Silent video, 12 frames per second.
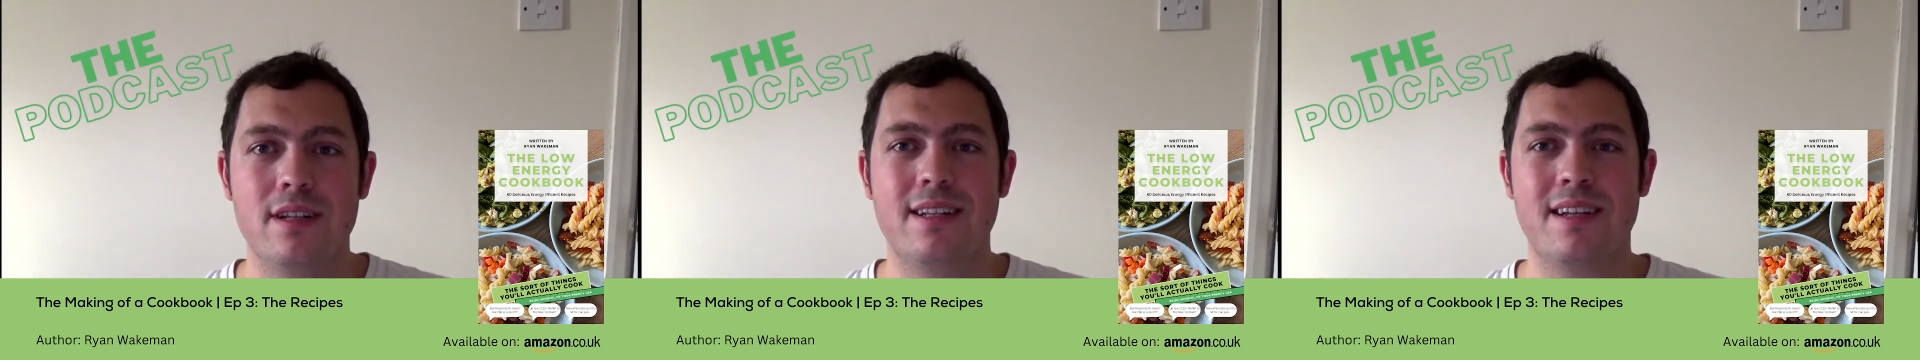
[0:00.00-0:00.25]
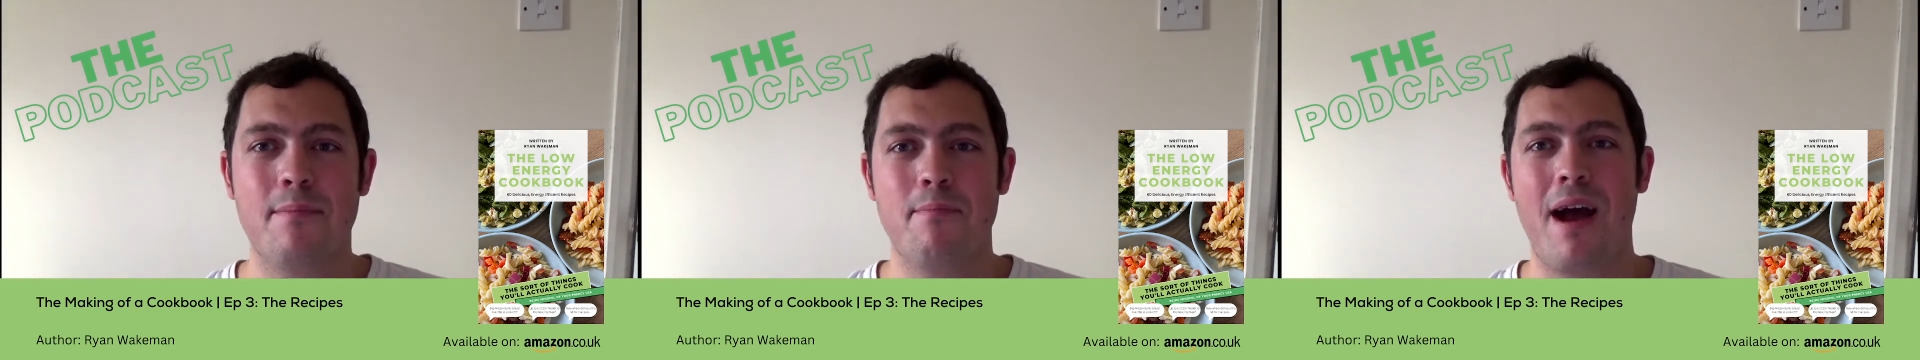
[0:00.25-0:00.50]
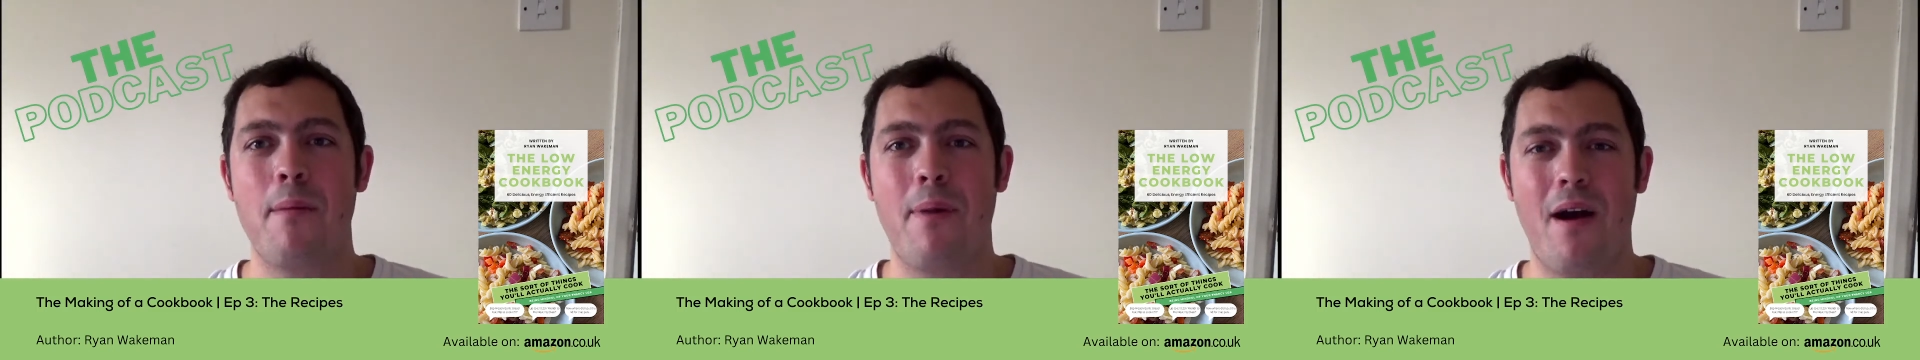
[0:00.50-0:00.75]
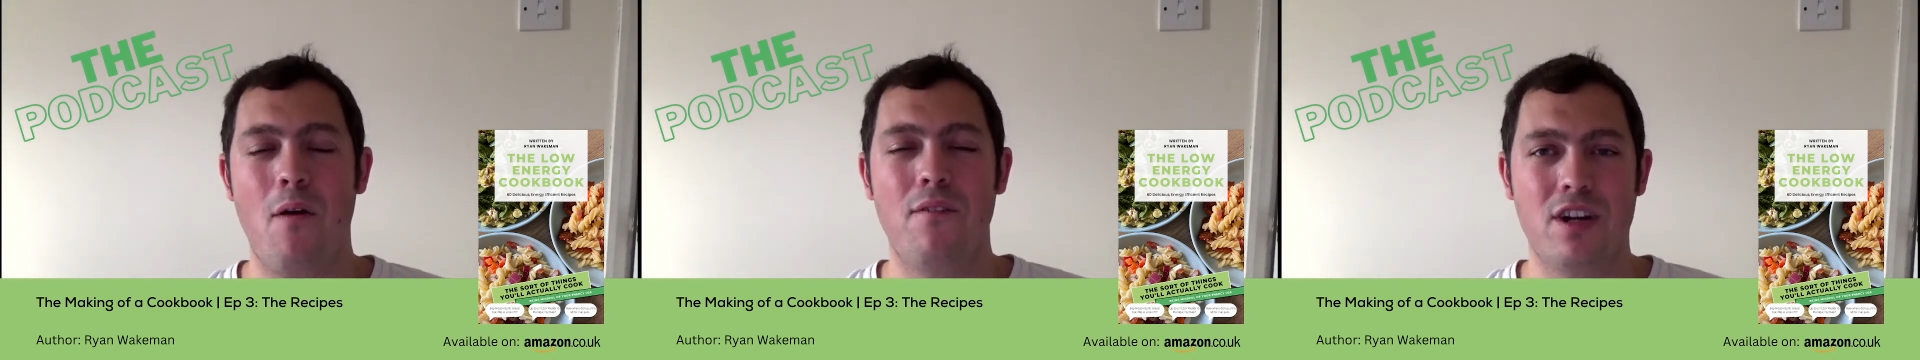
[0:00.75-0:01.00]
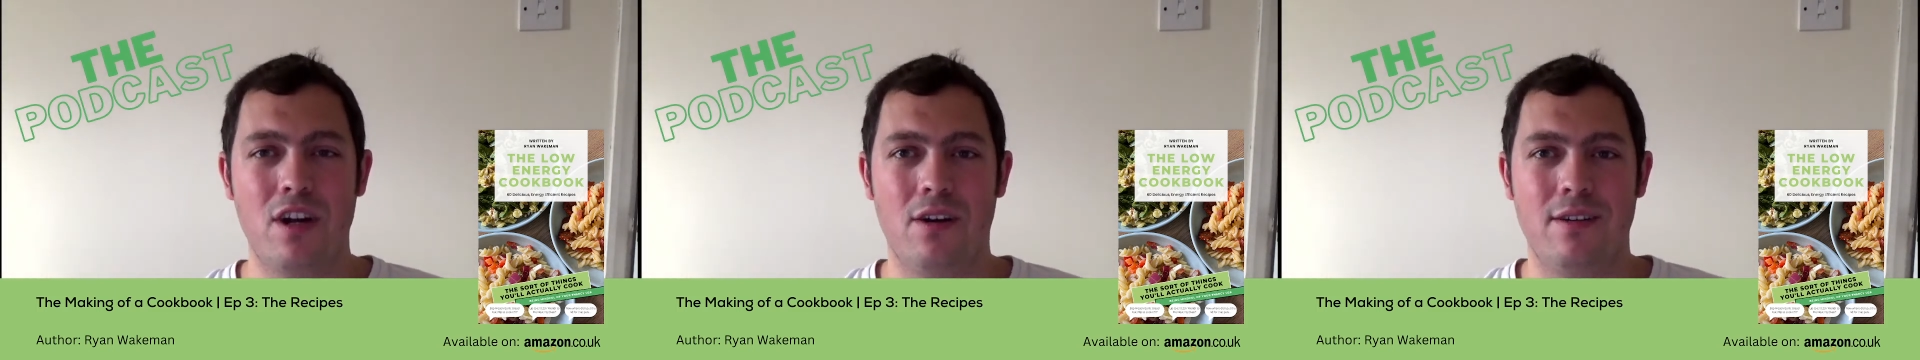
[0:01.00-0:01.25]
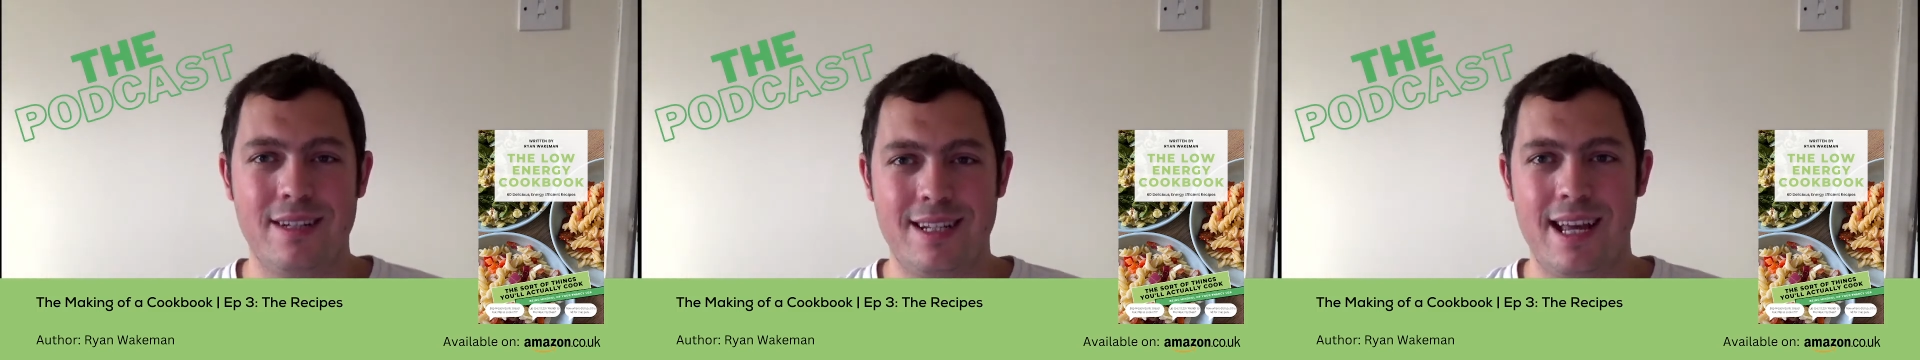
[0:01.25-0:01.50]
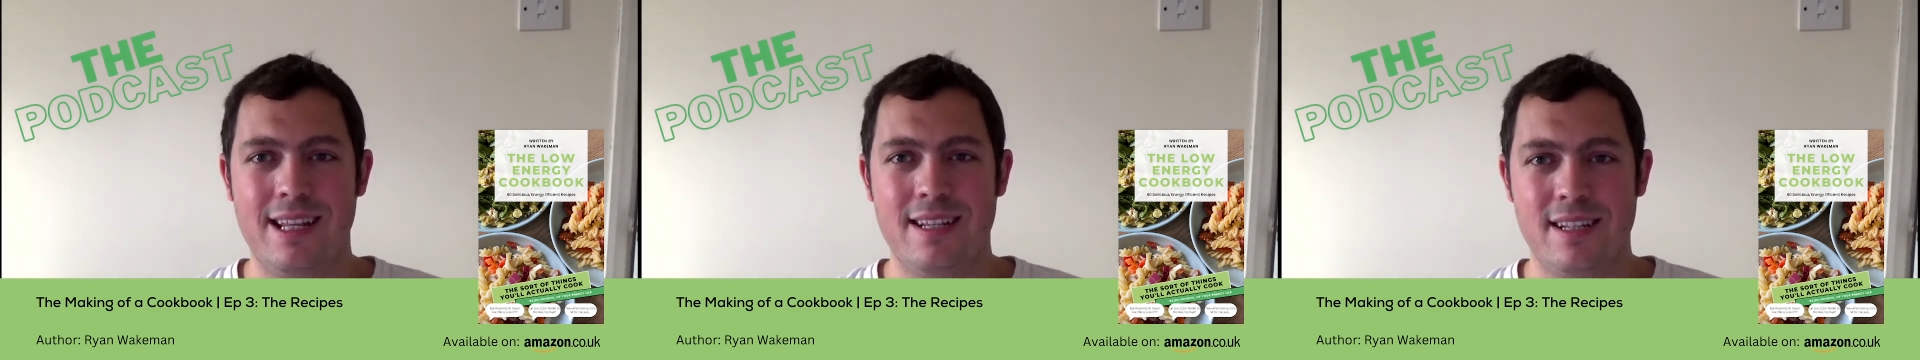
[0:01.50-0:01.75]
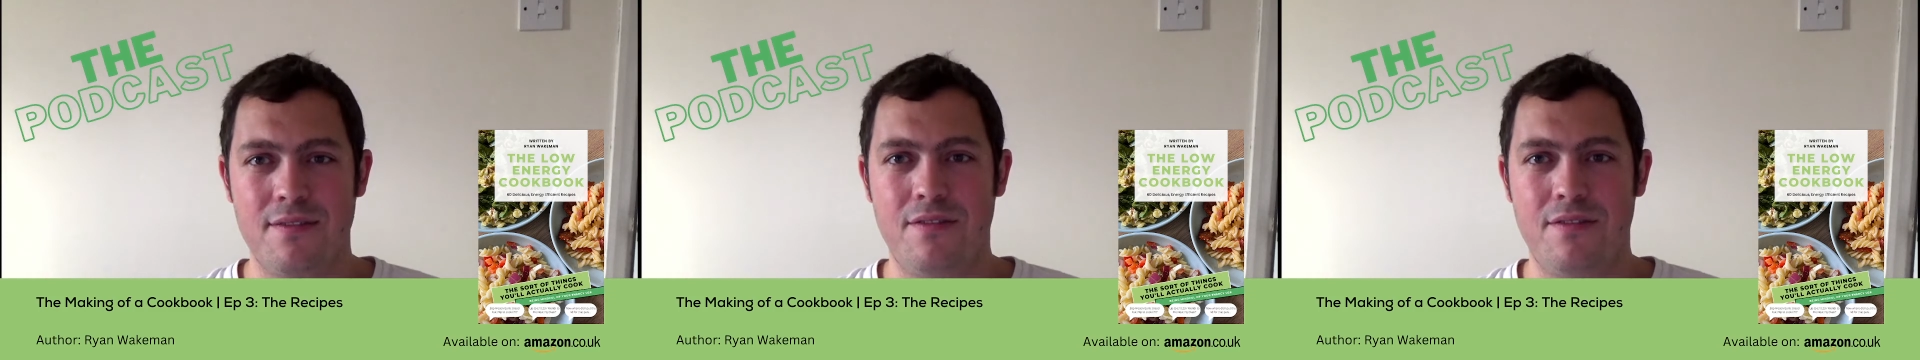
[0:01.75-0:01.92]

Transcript: to map out the contents